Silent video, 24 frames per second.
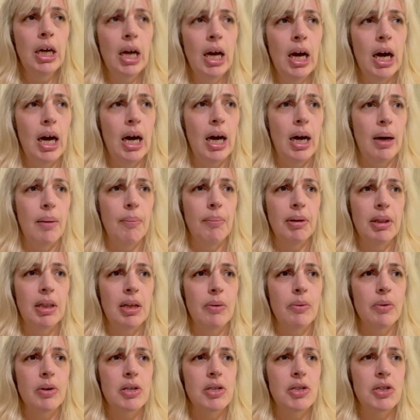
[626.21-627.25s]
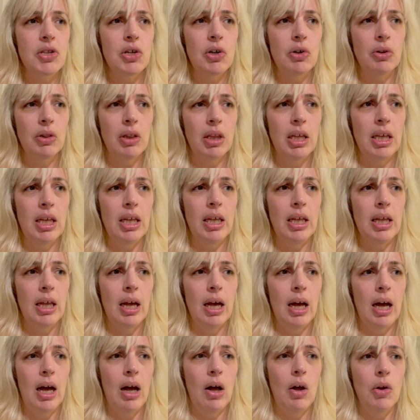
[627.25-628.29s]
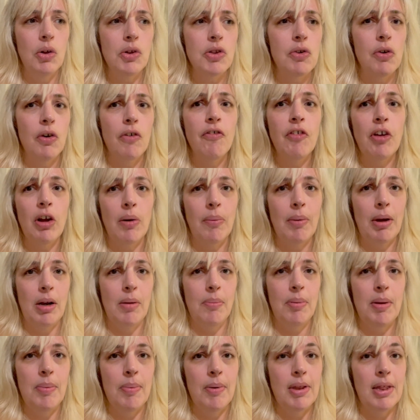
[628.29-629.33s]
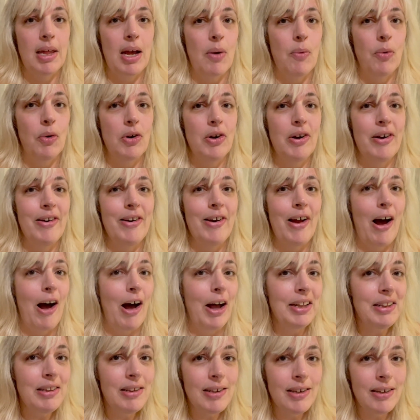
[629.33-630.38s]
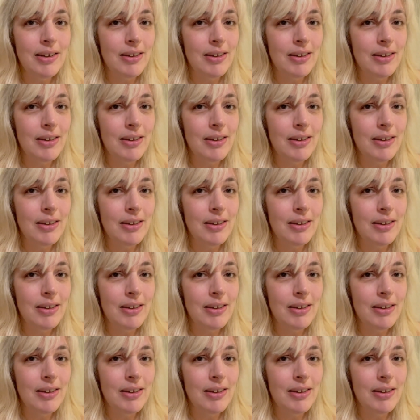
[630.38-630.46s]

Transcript: but there were certainly also a fair amount of people that were not